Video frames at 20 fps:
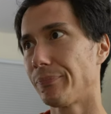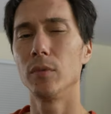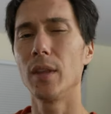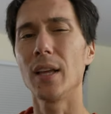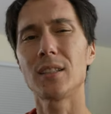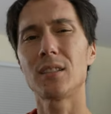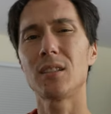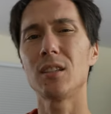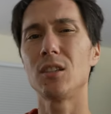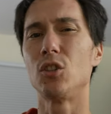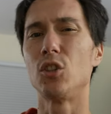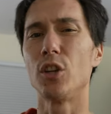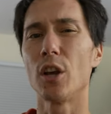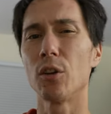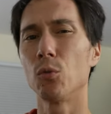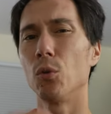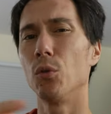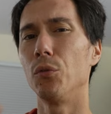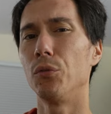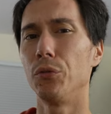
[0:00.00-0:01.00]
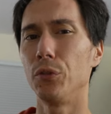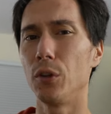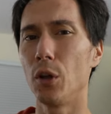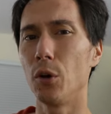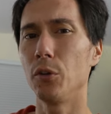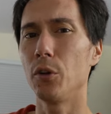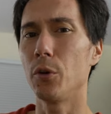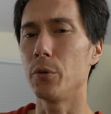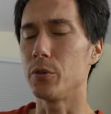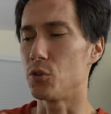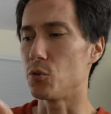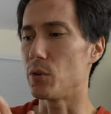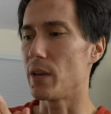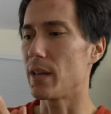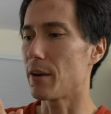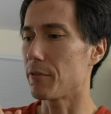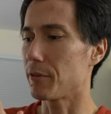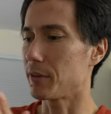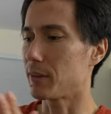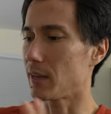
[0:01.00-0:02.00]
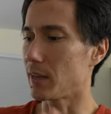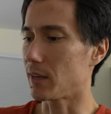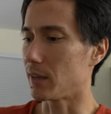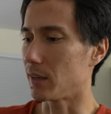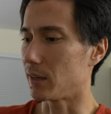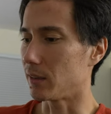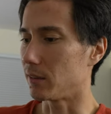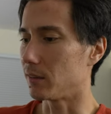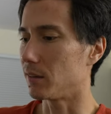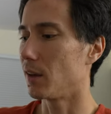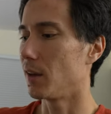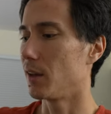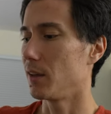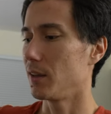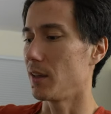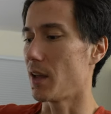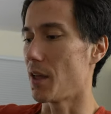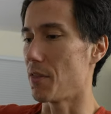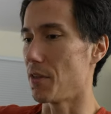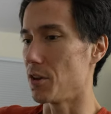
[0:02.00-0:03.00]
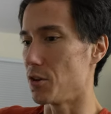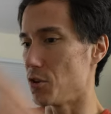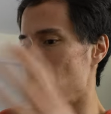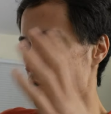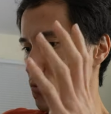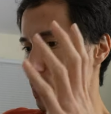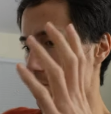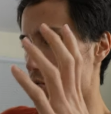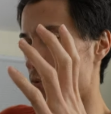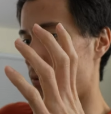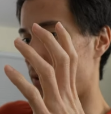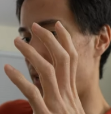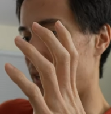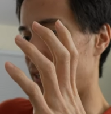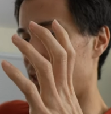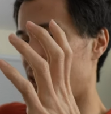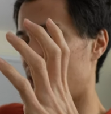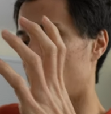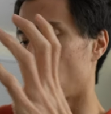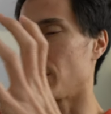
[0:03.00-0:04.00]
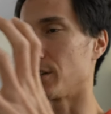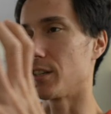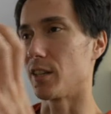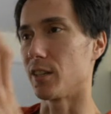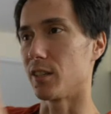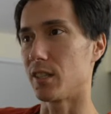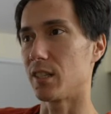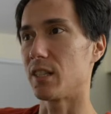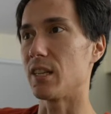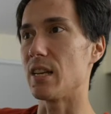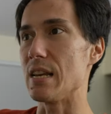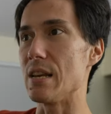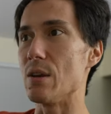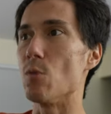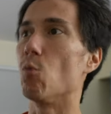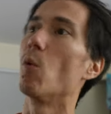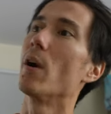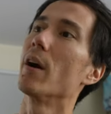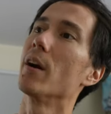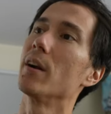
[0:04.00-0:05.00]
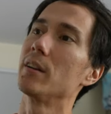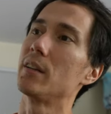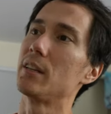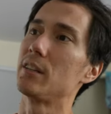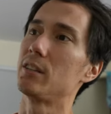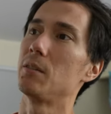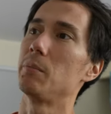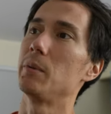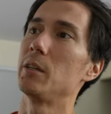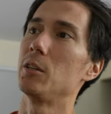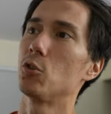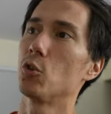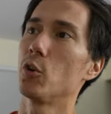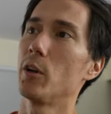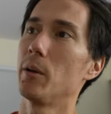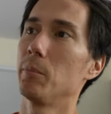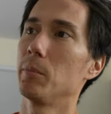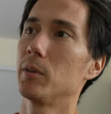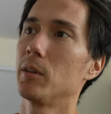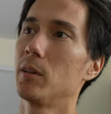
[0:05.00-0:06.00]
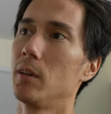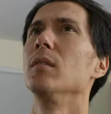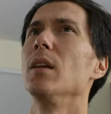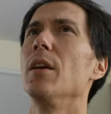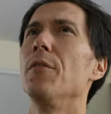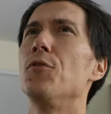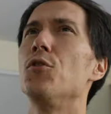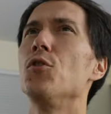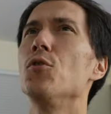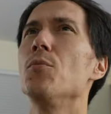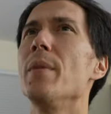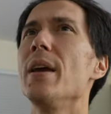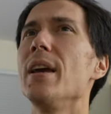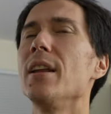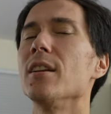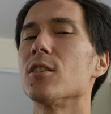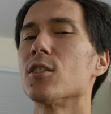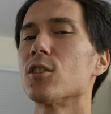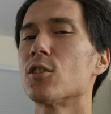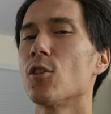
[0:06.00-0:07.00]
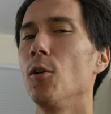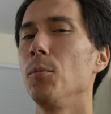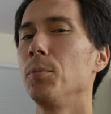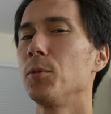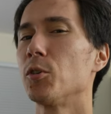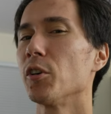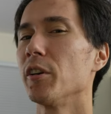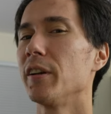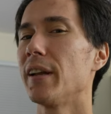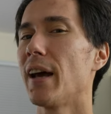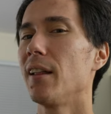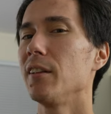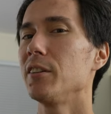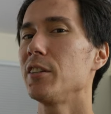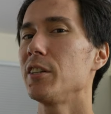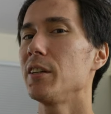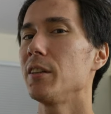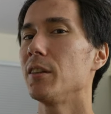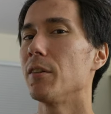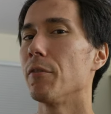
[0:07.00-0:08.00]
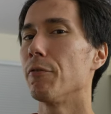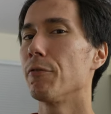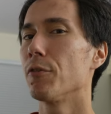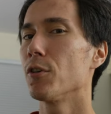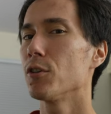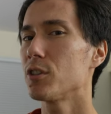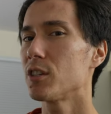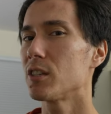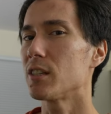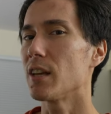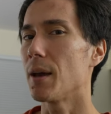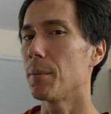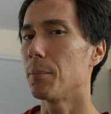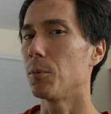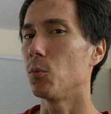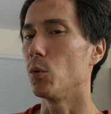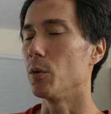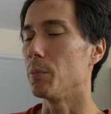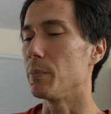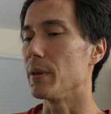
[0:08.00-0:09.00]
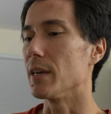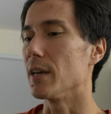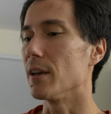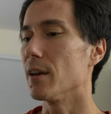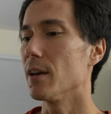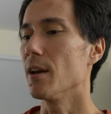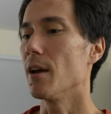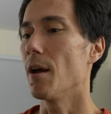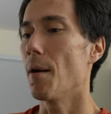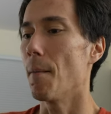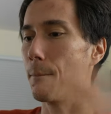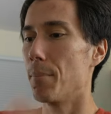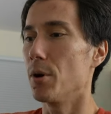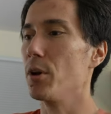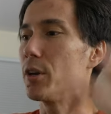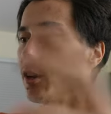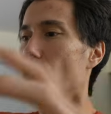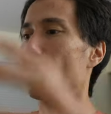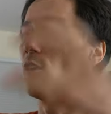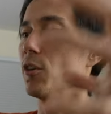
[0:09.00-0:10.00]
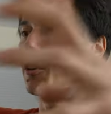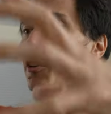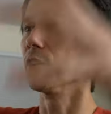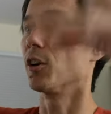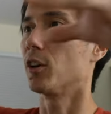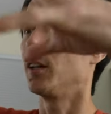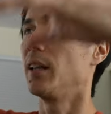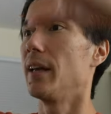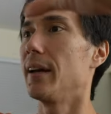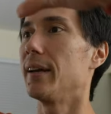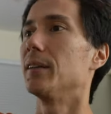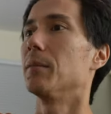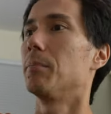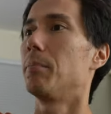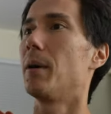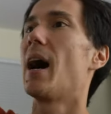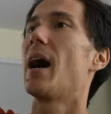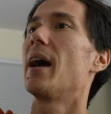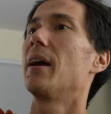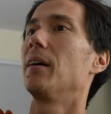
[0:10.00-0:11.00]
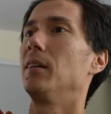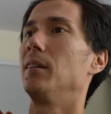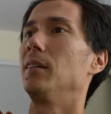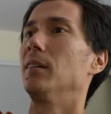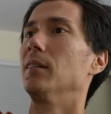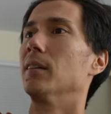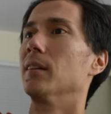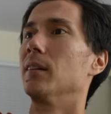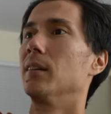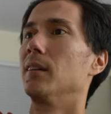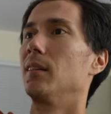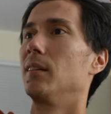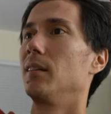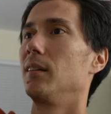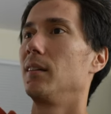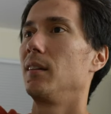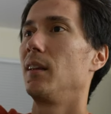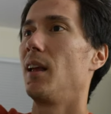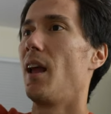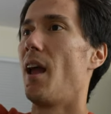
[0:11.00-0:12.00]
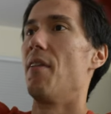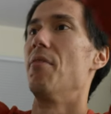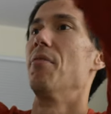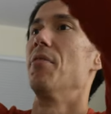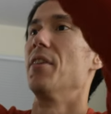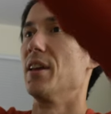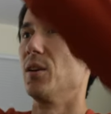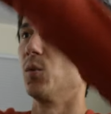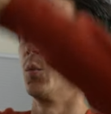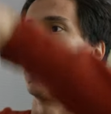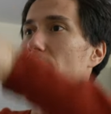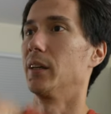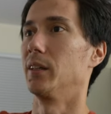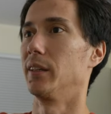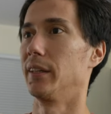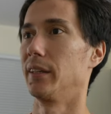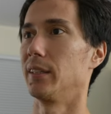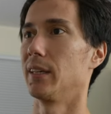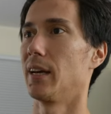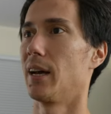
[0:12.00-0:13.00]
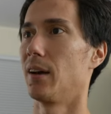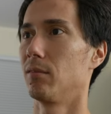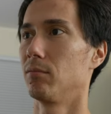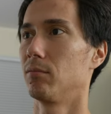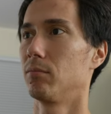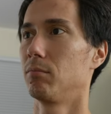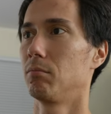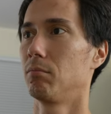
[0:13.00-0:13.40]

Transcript: That's the general flow though, is you get everything in, and then you can start to see where it needs to be trimmed. If you made a sculpture analogy, the first step would be putting all your clay in a pile and then whittling down